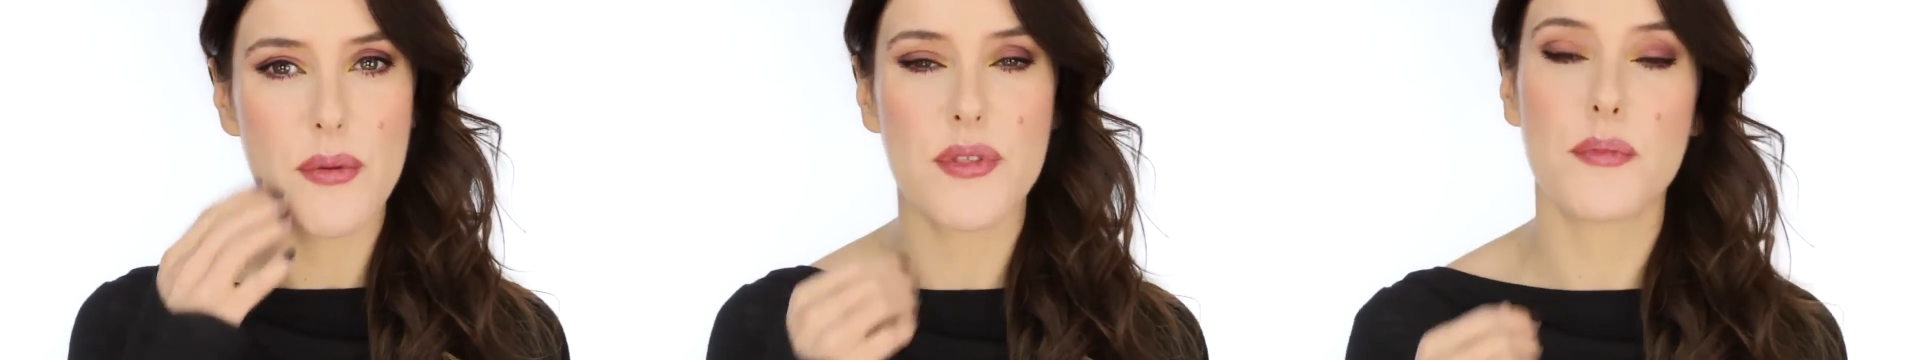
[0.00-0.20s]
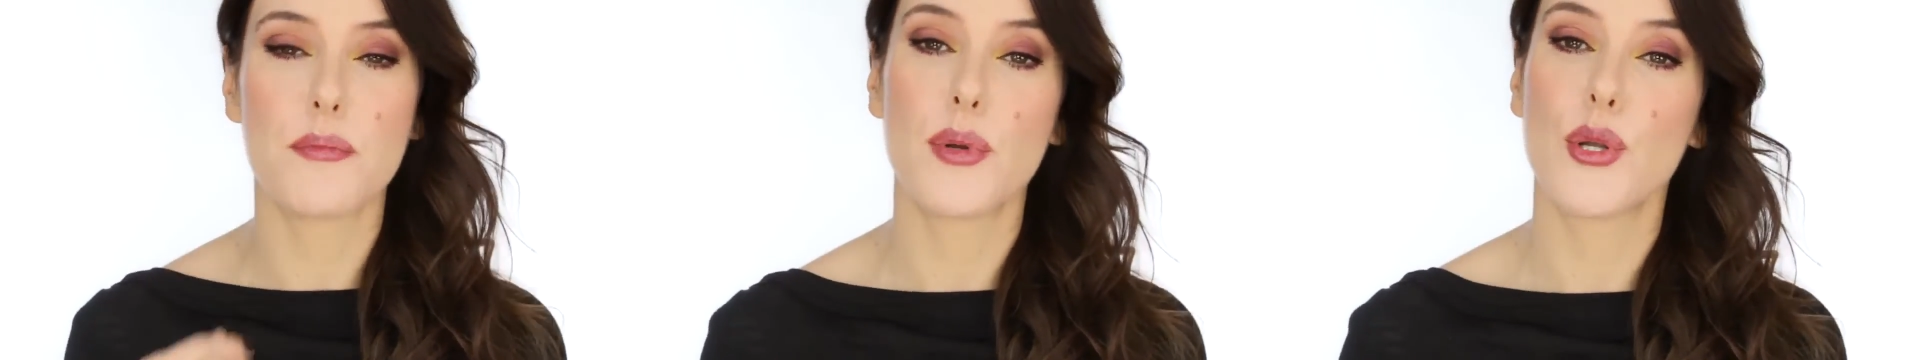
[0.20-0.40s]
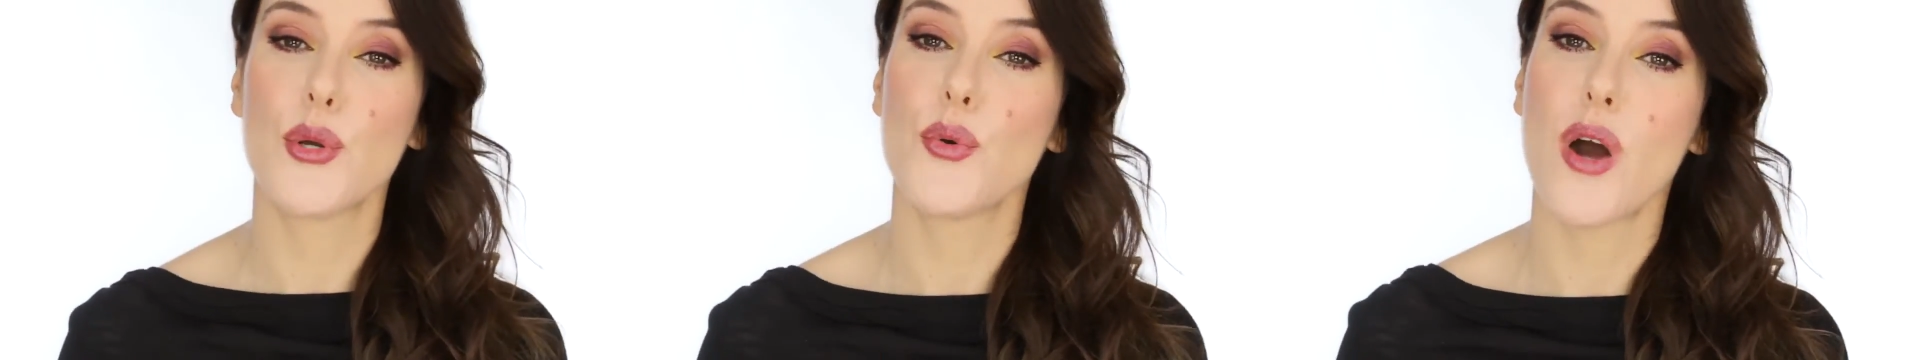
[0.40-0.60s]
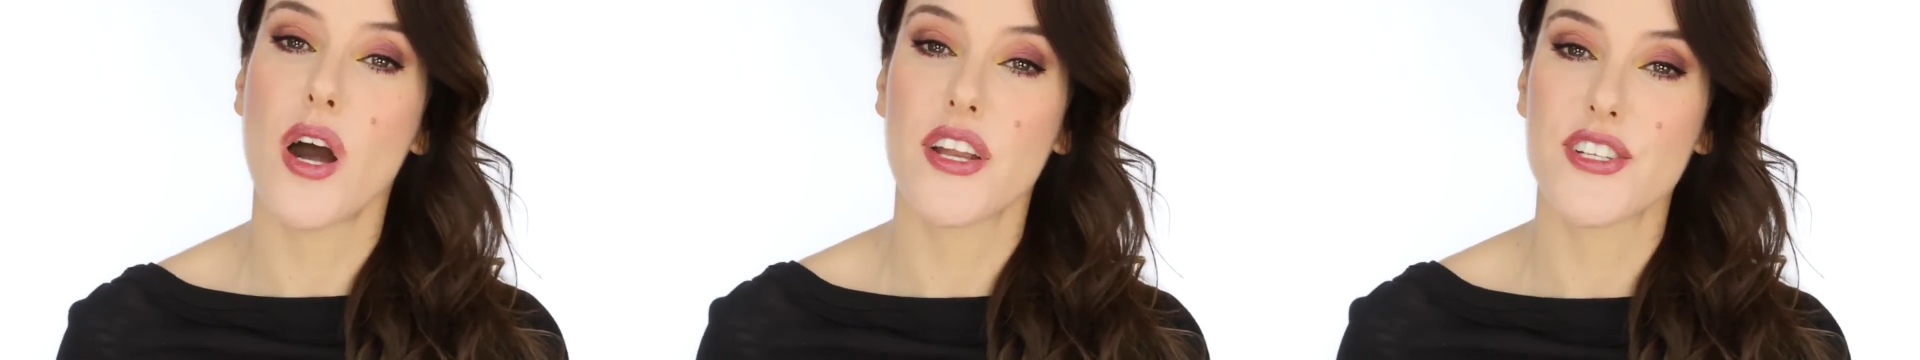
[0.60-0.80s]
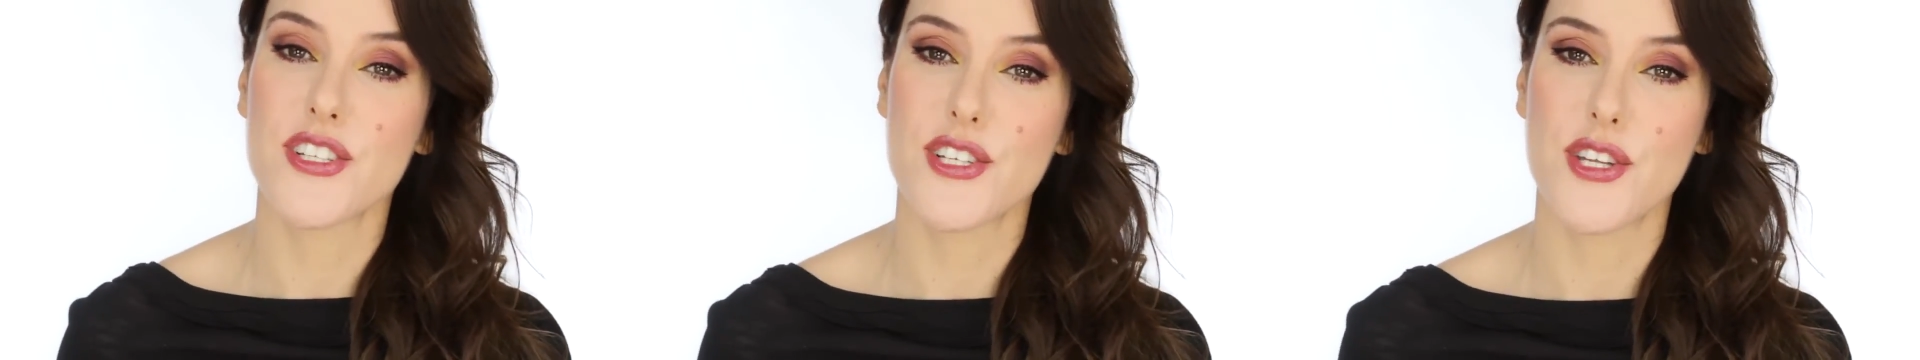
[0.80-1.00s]
with a blue
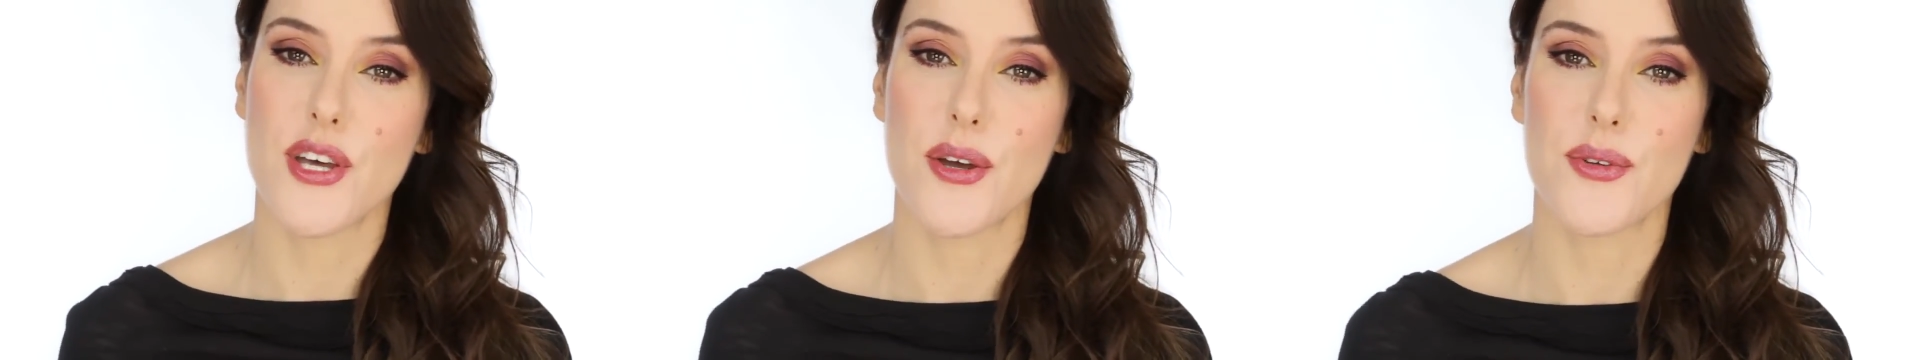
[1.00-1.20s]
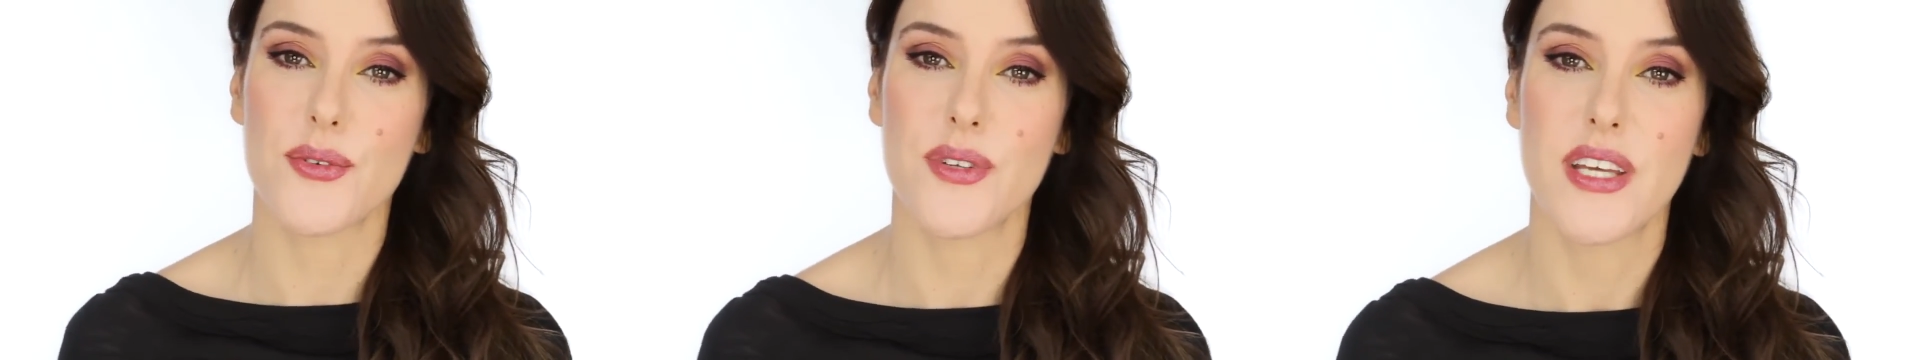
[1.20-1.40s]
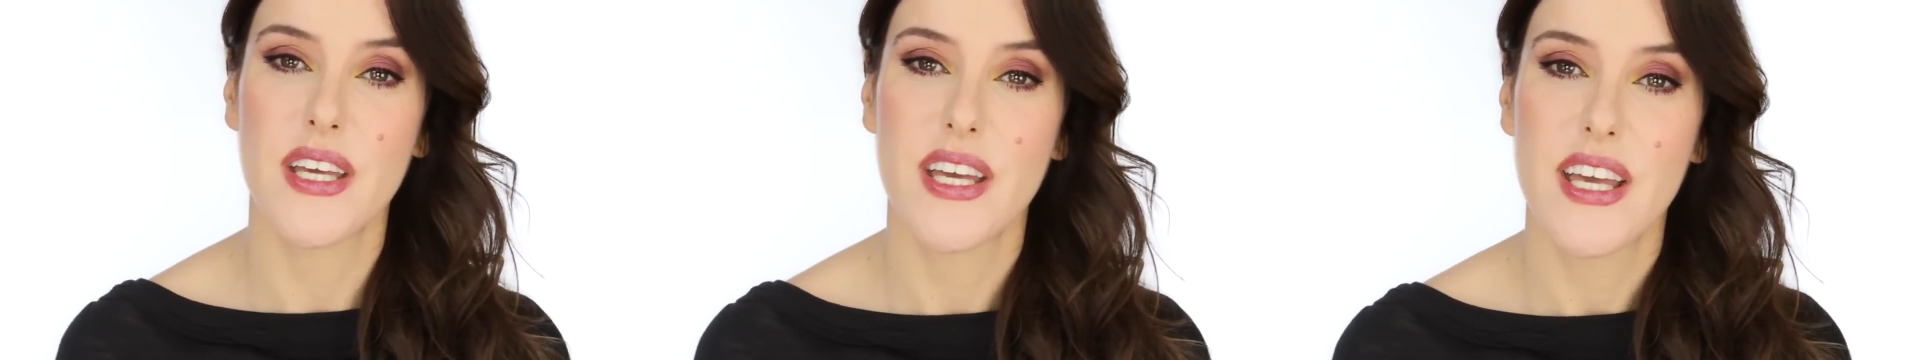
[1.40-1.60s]
undertone.